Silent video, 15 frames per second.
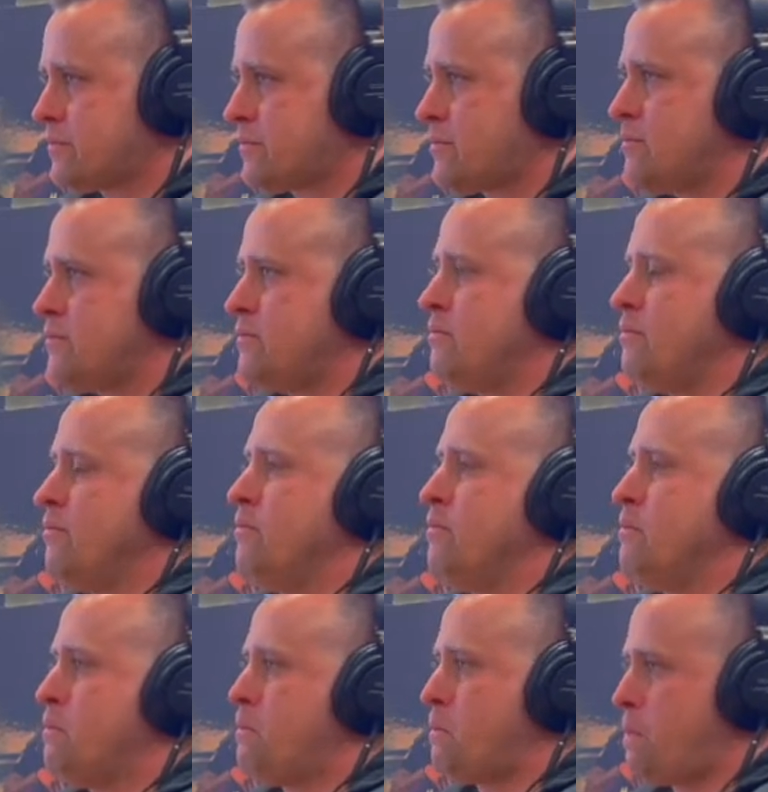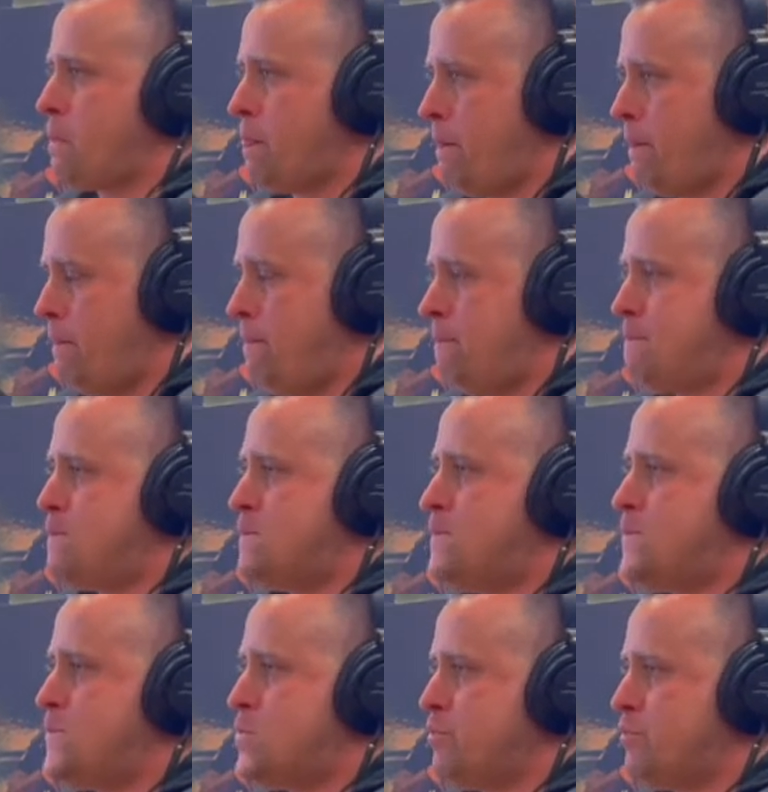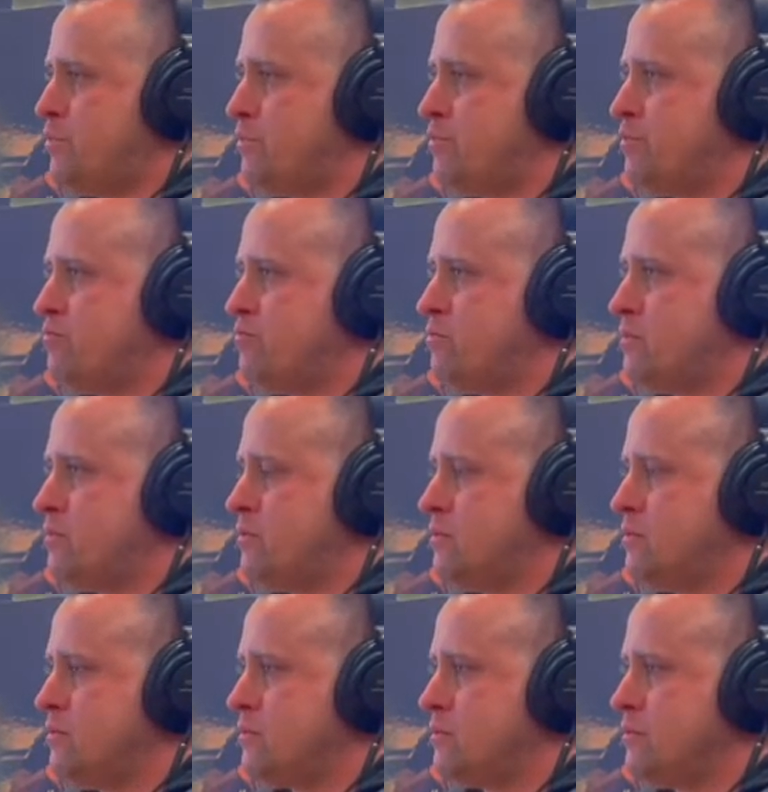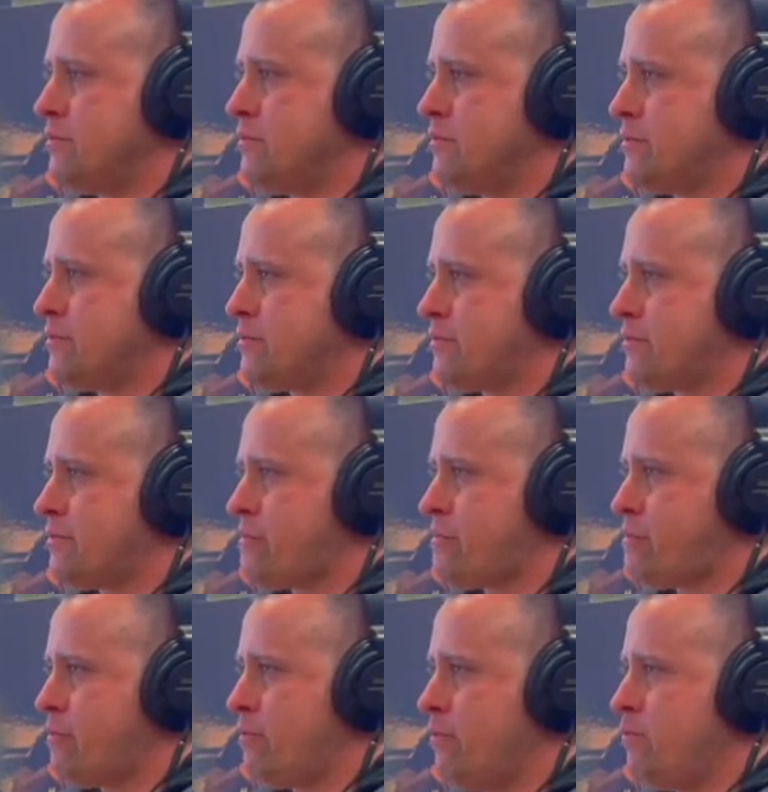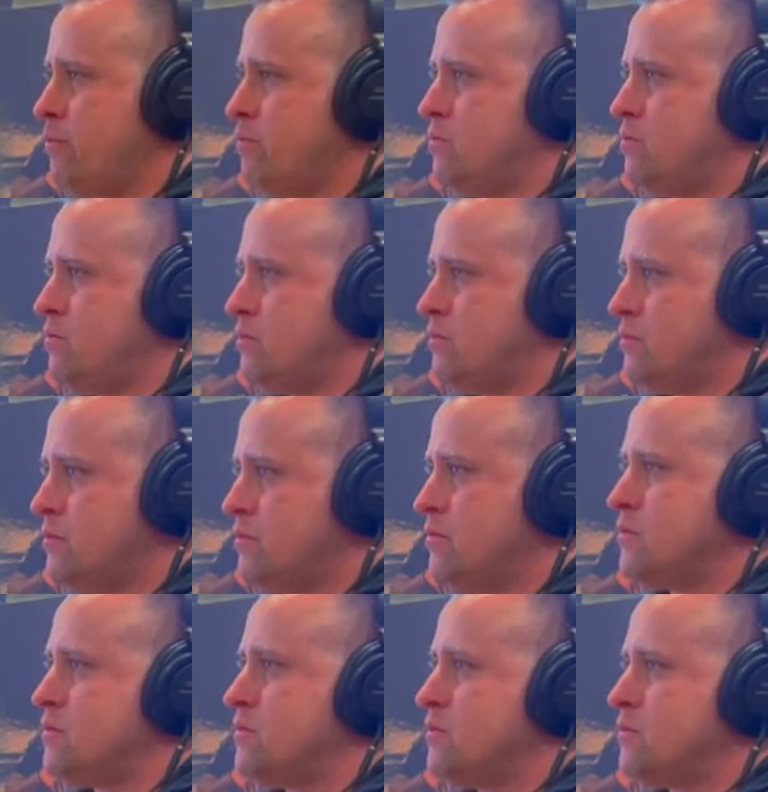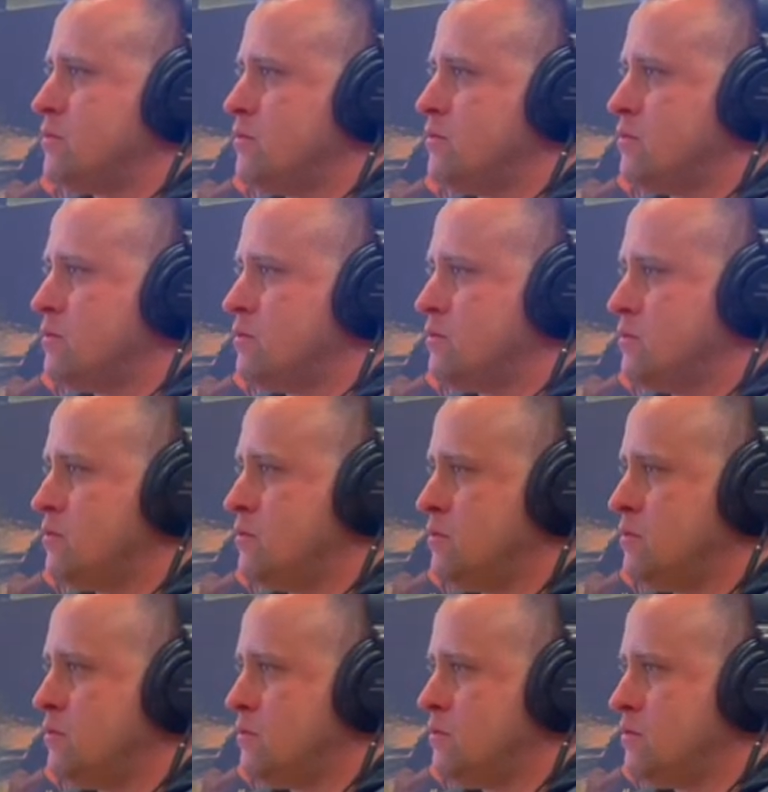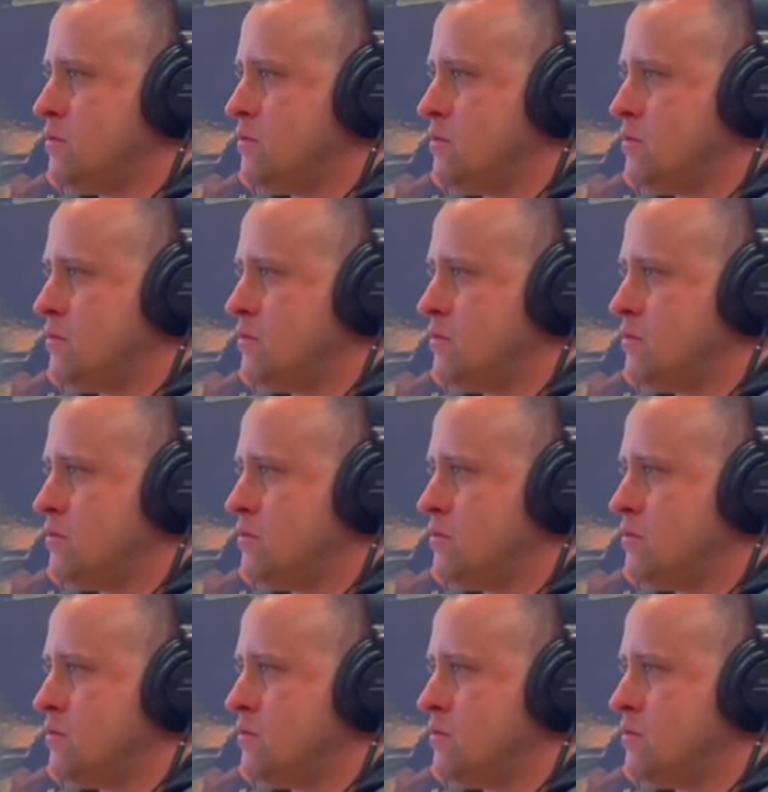The person shown says nothing.